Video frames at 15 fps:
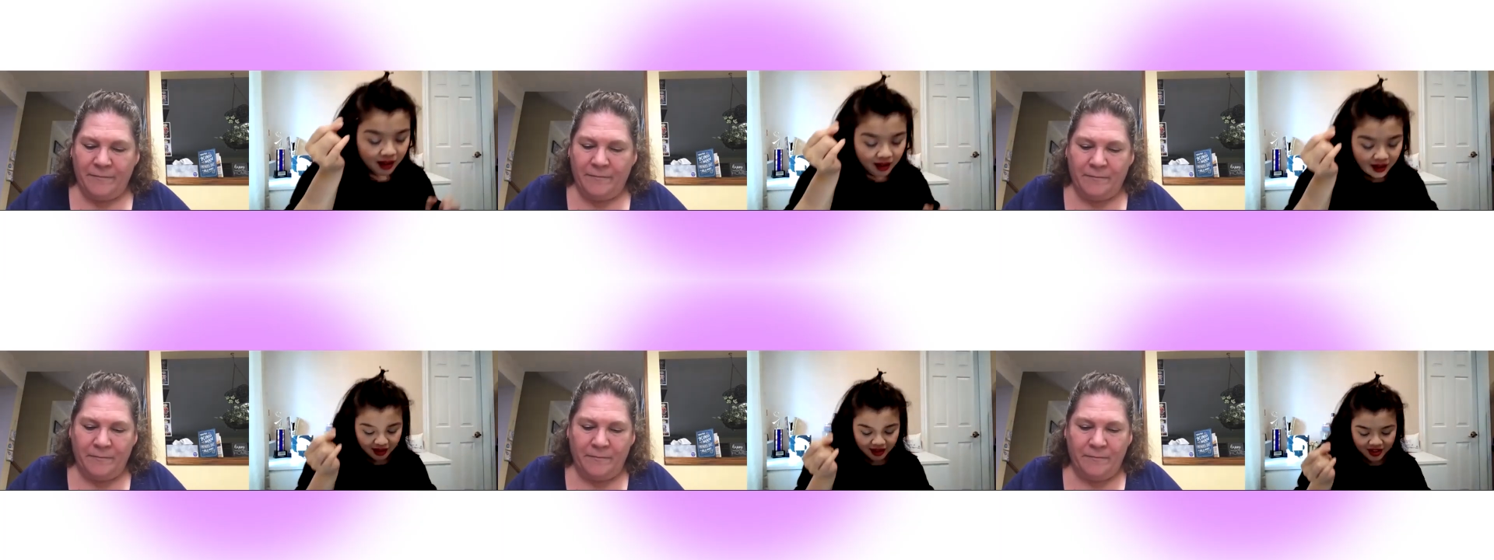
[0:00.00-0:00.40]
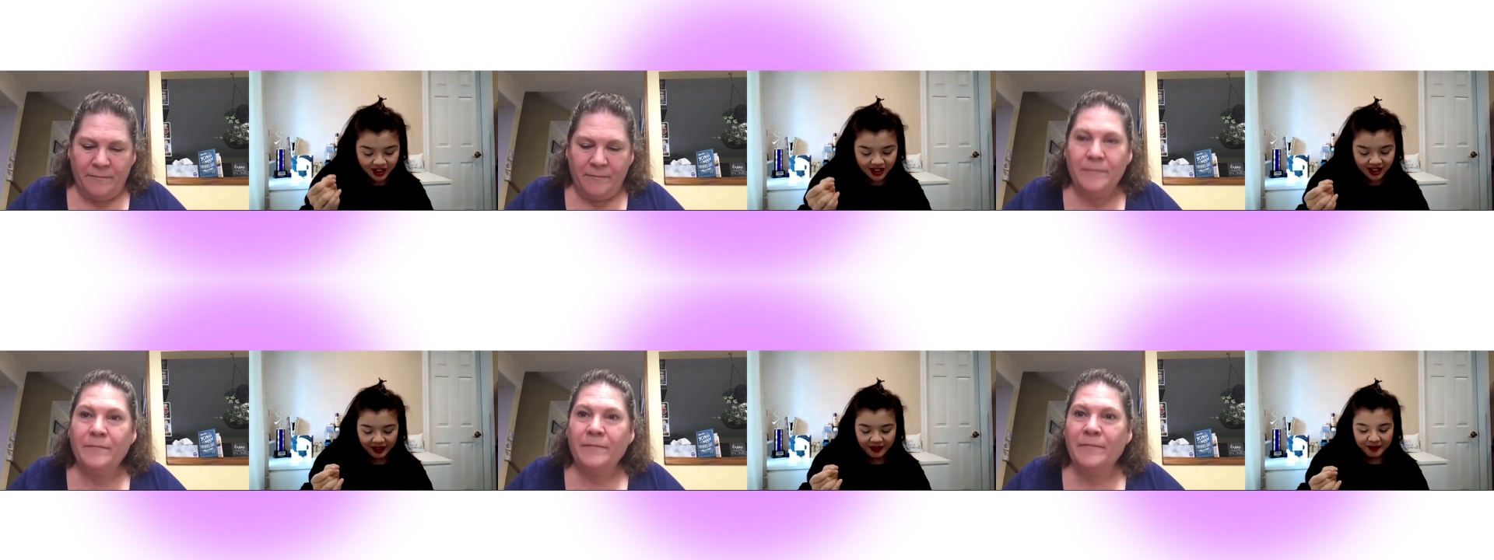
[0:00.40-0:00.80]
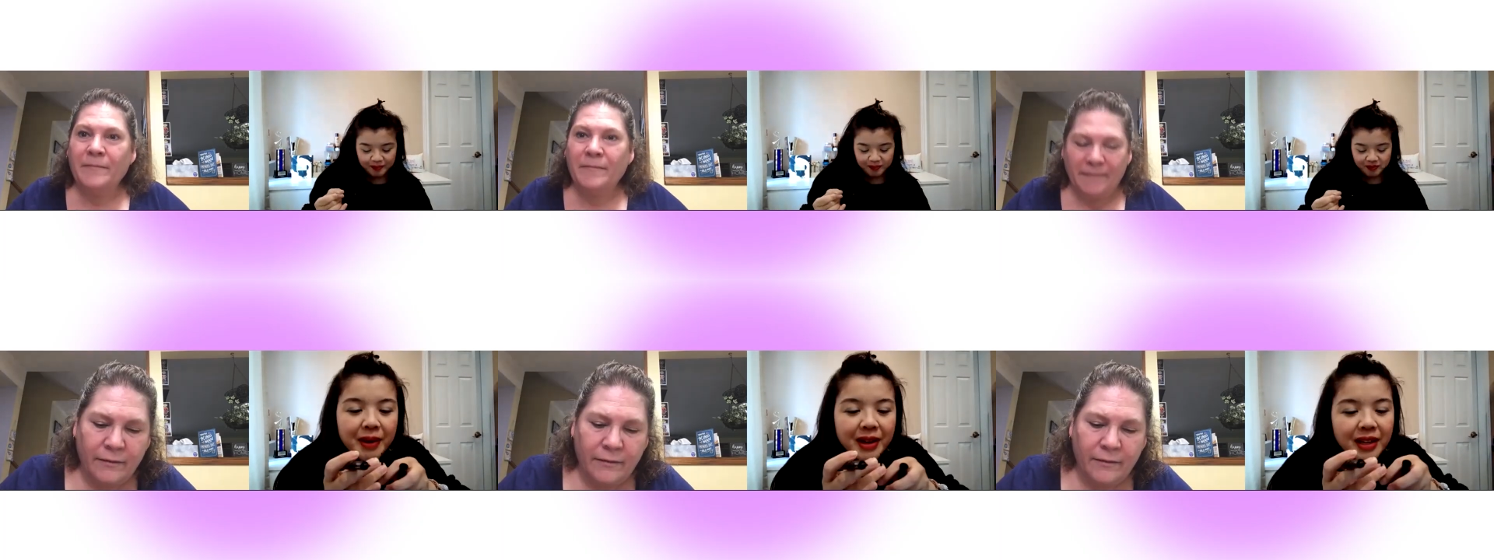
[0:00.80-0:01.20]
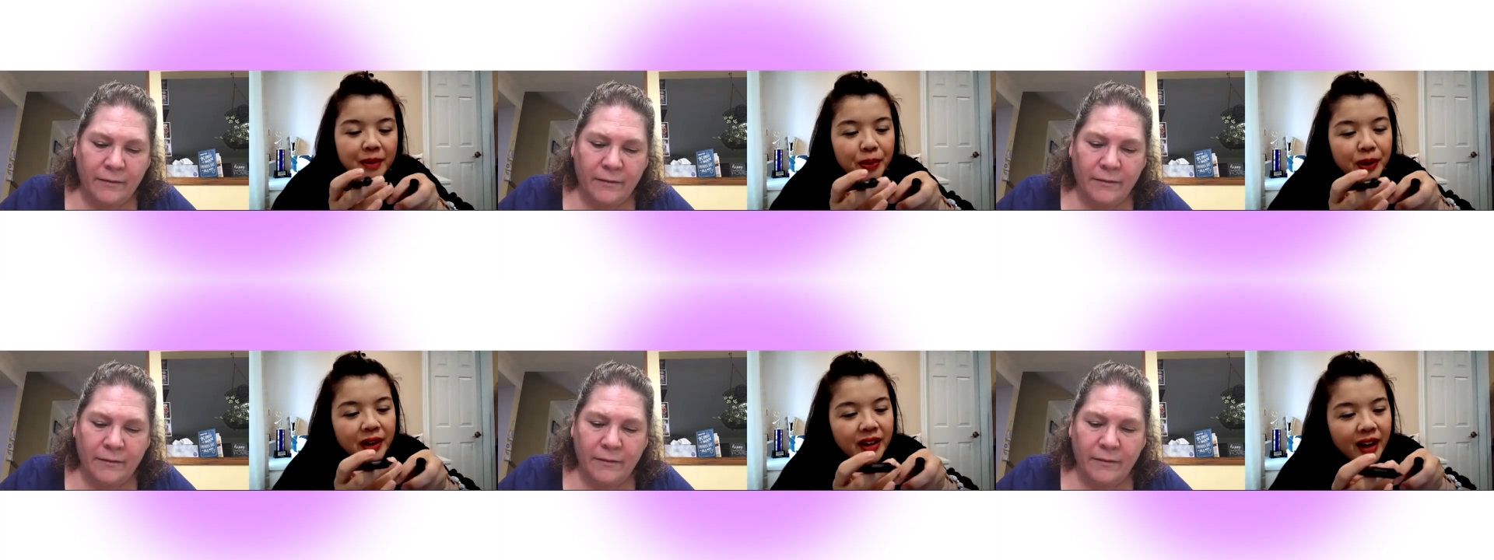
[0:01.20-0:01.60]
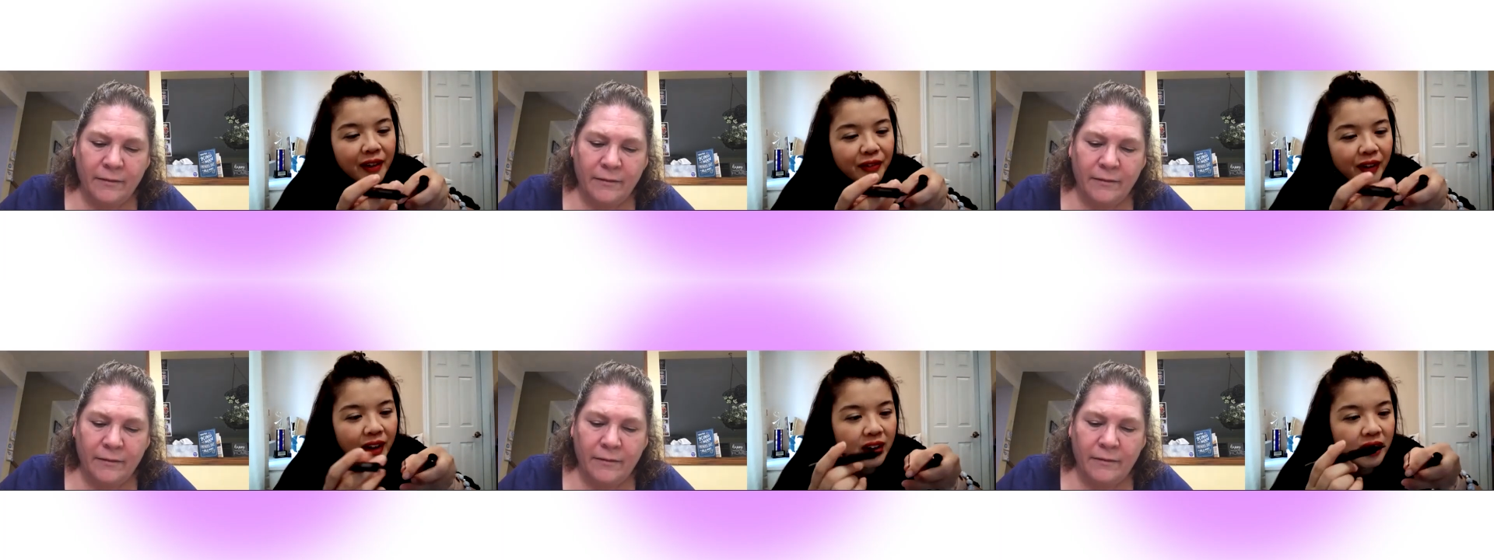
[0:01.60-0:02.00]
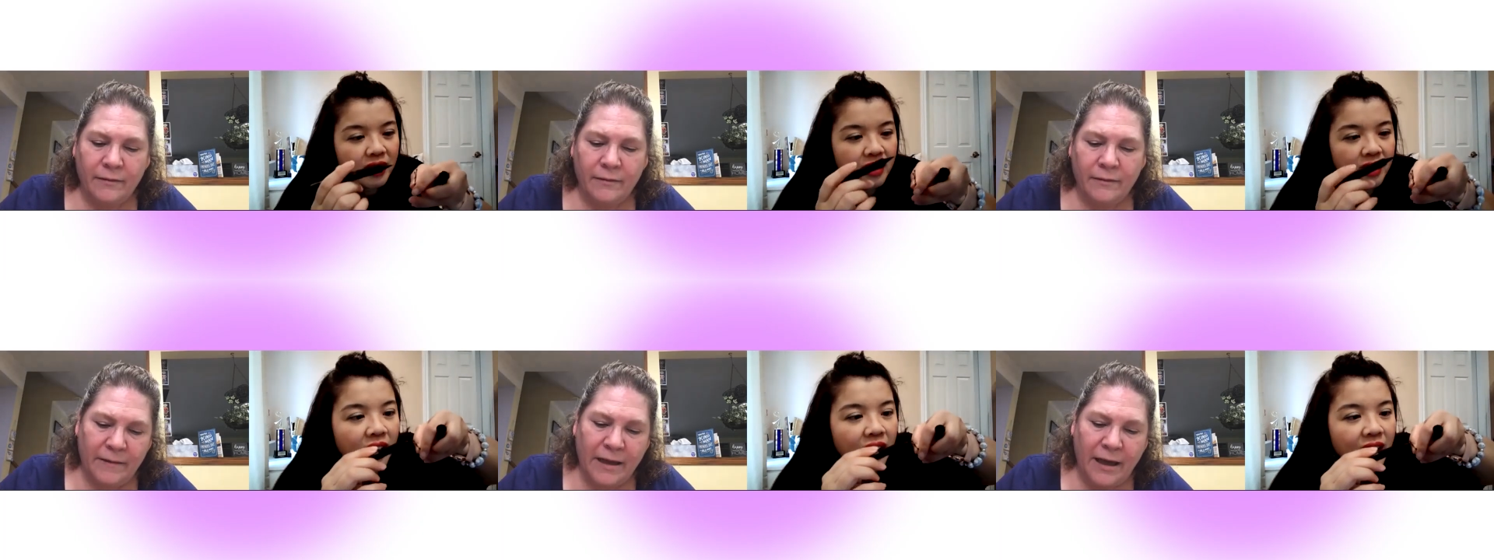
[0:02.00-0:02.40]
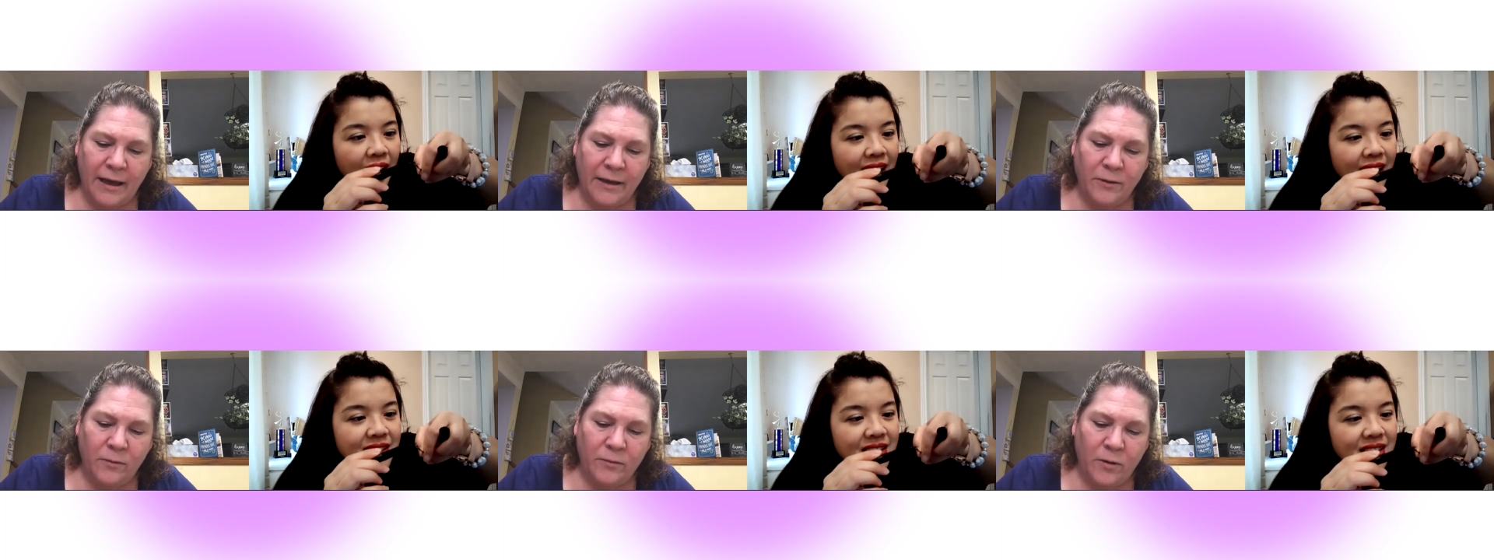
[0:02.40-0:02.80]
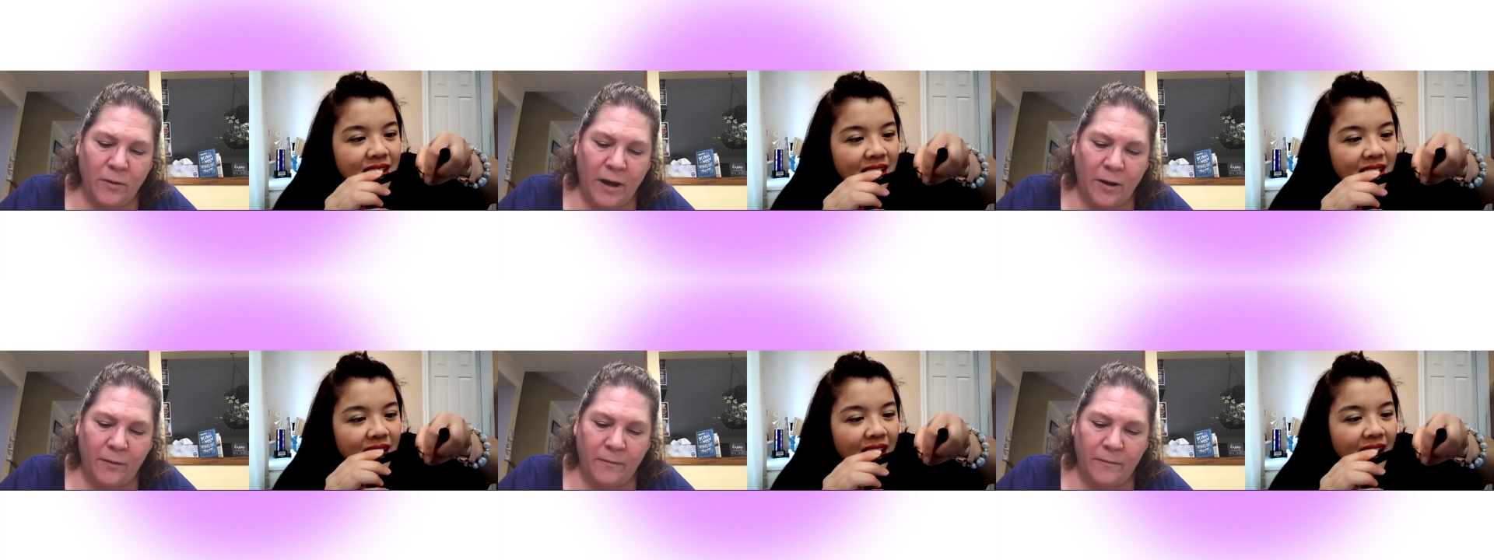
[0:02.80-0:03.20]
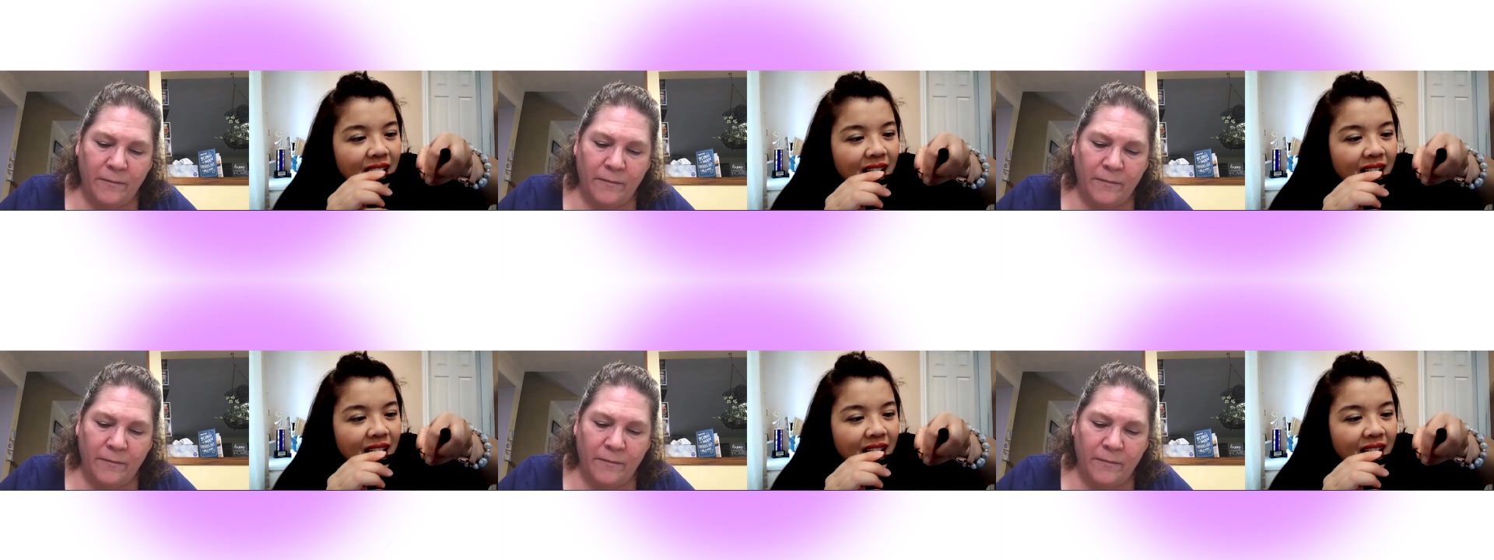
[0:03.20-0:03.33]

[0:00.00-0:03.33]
Speaker 1: Oh, let's try it again. Maybe I didn't put enough on. Yeah, okay, I don't know I how. It.